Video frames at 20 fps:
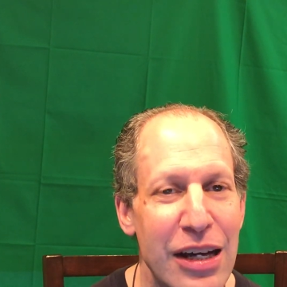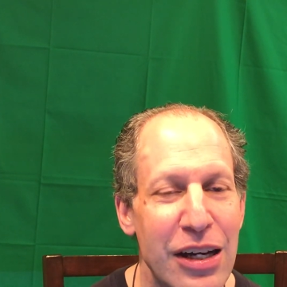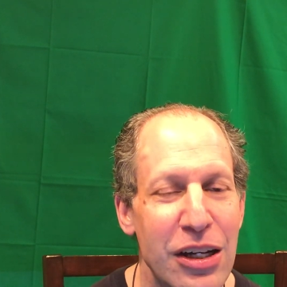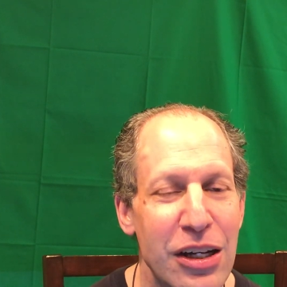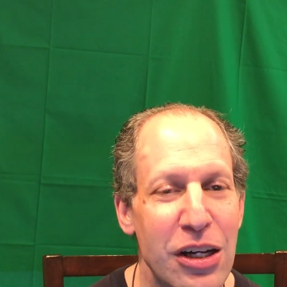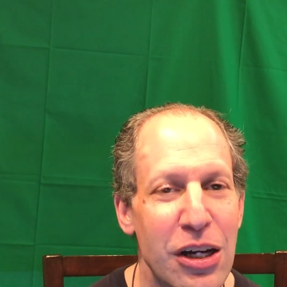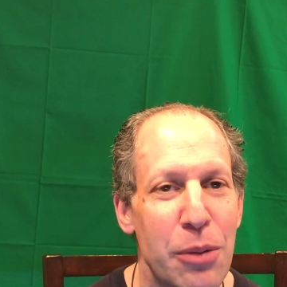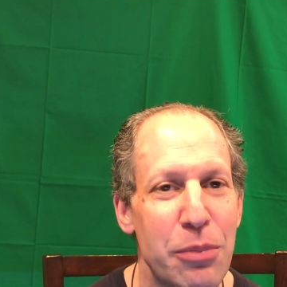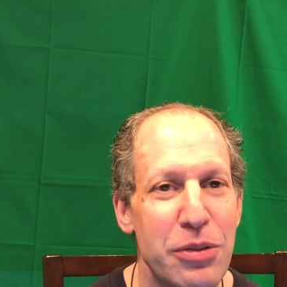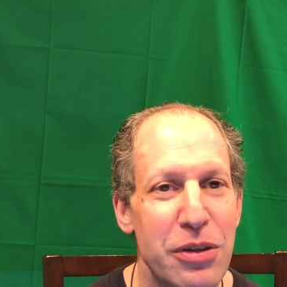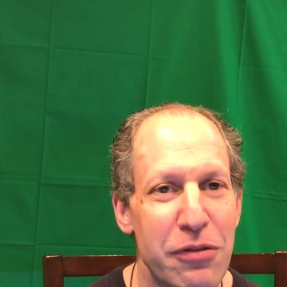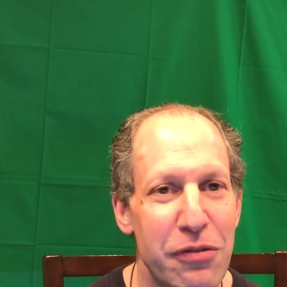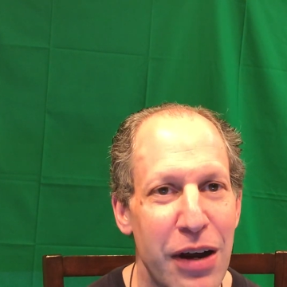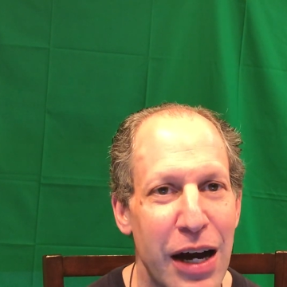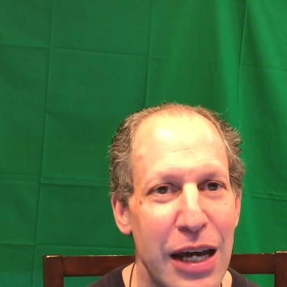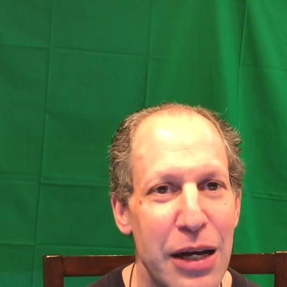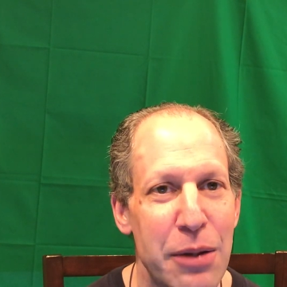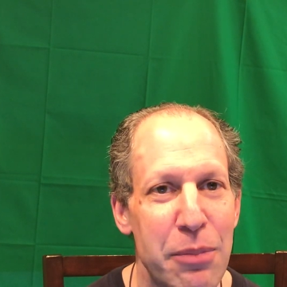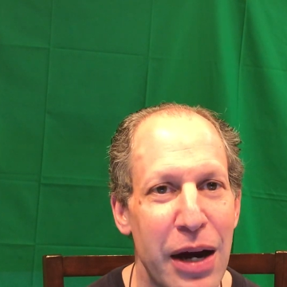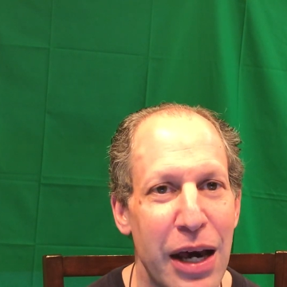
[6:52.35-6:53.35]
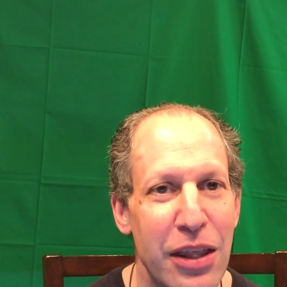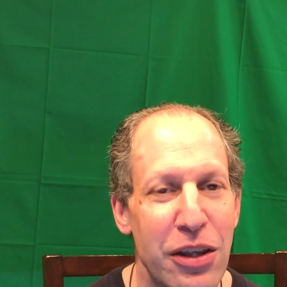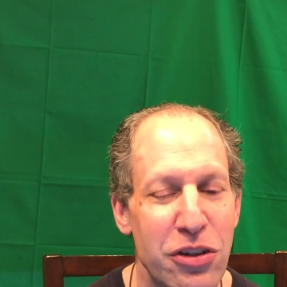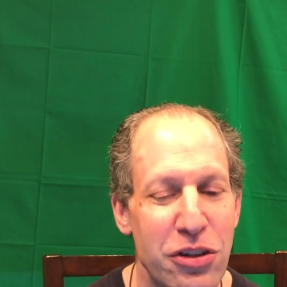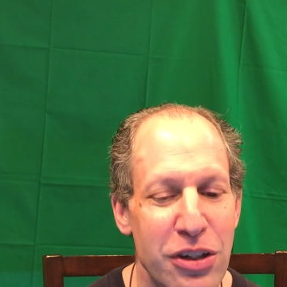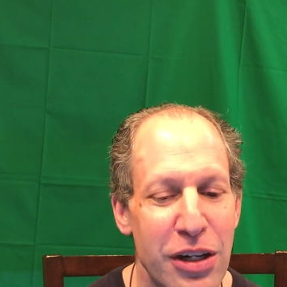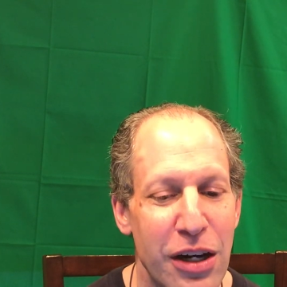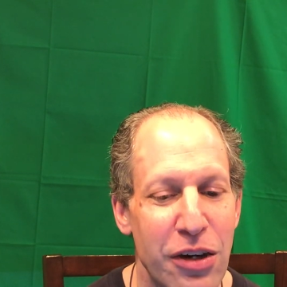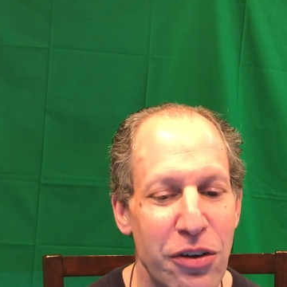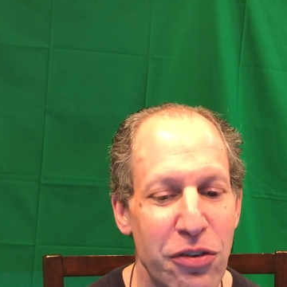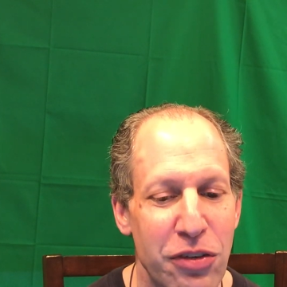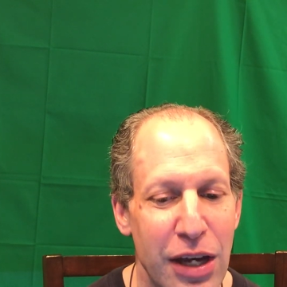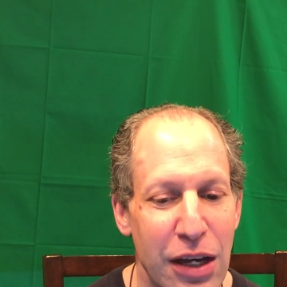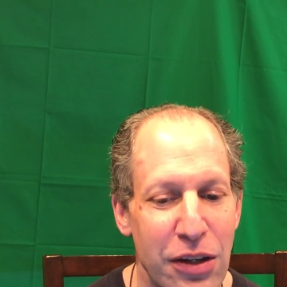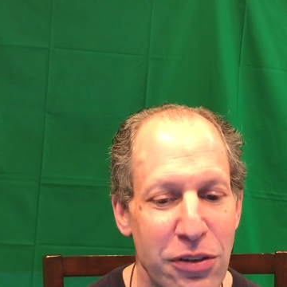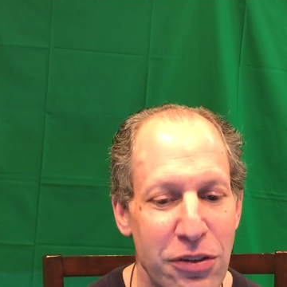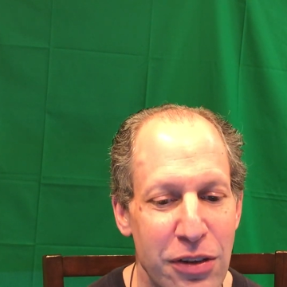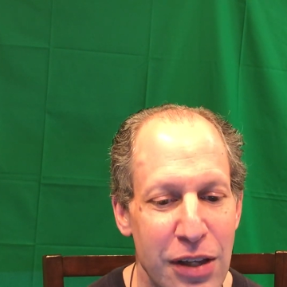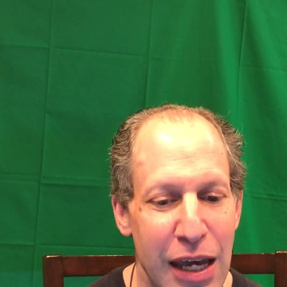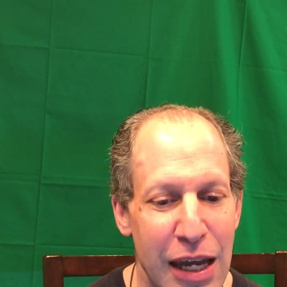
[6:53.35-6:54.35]
income divided by the shares
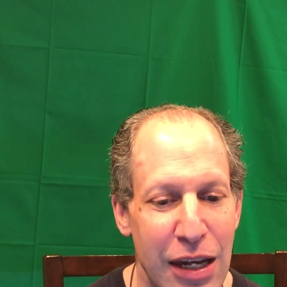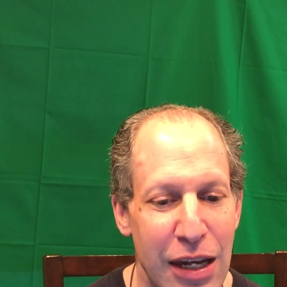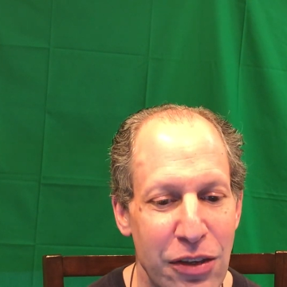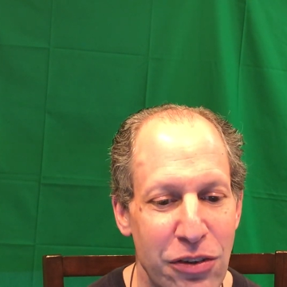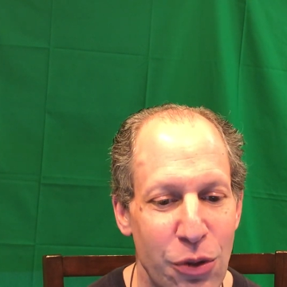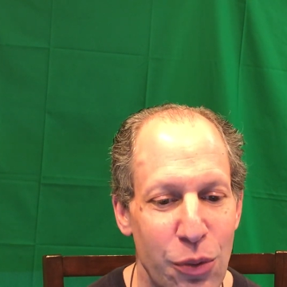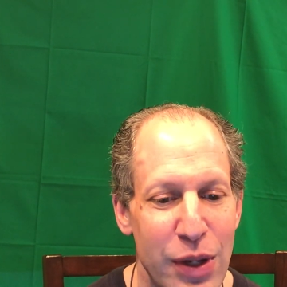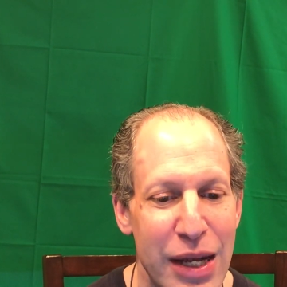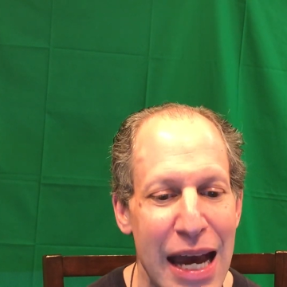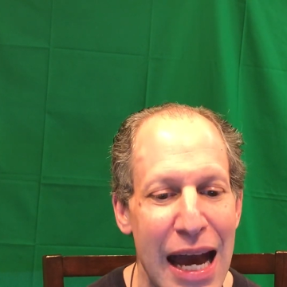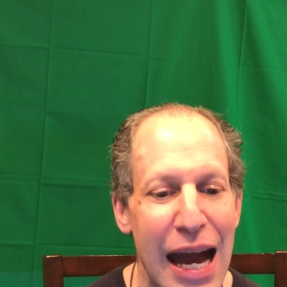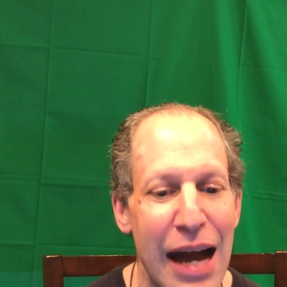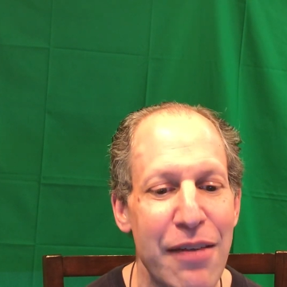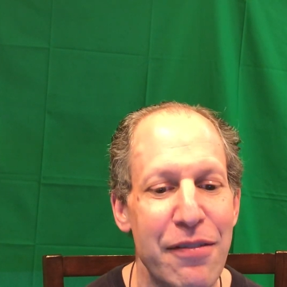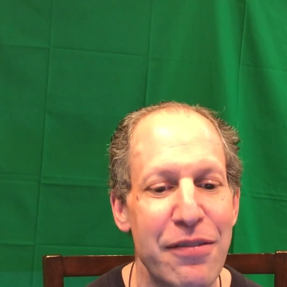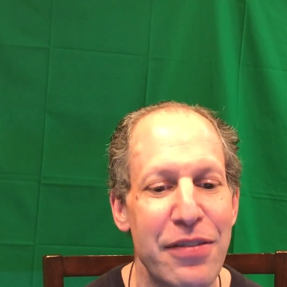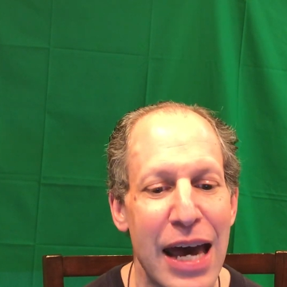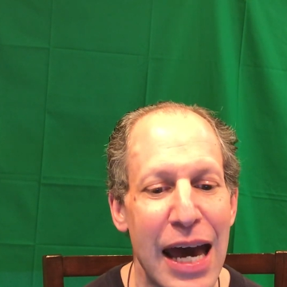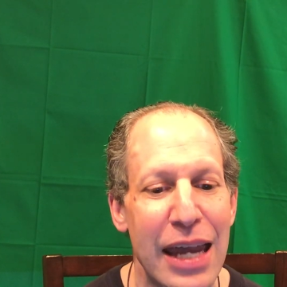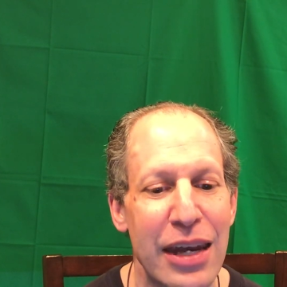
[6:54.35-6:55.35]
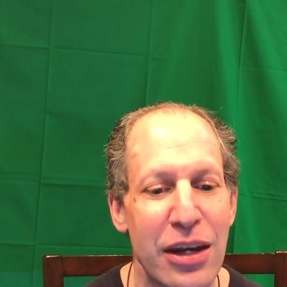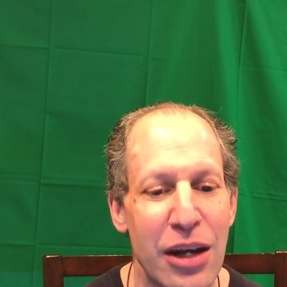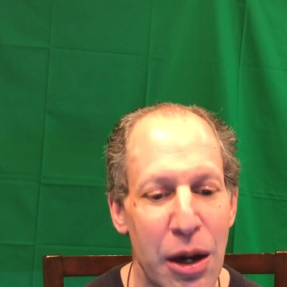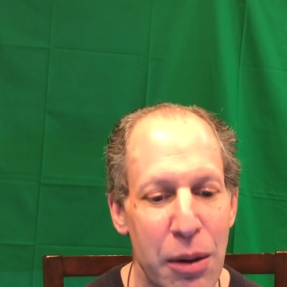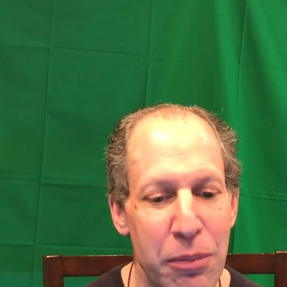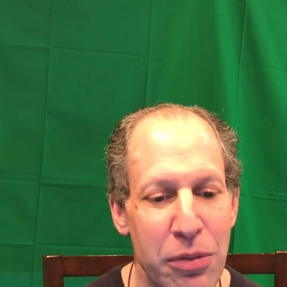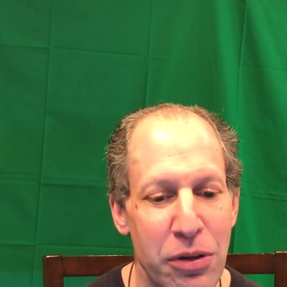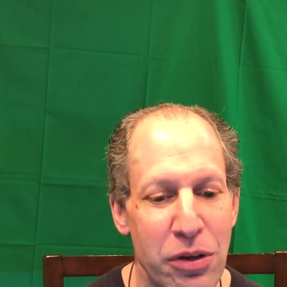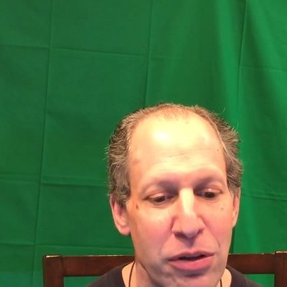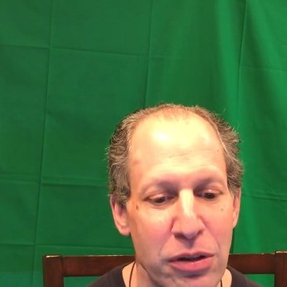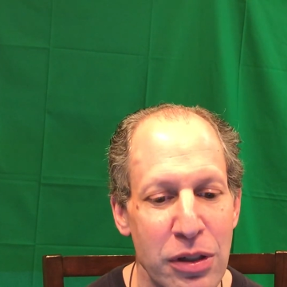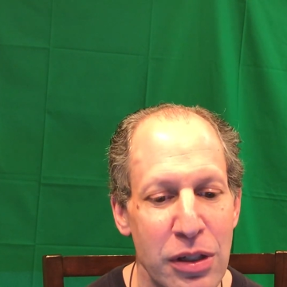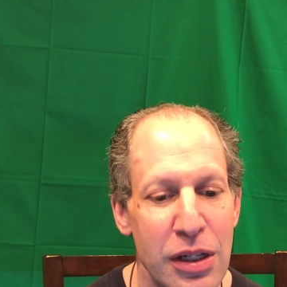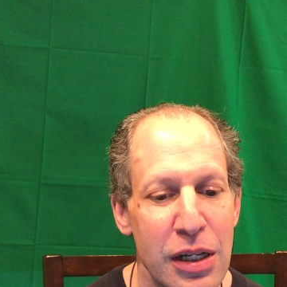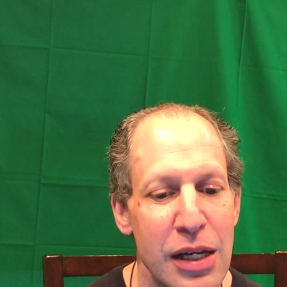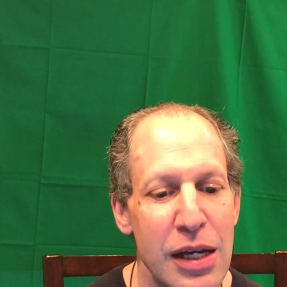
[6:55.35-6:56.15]
outstanding. So we have that number.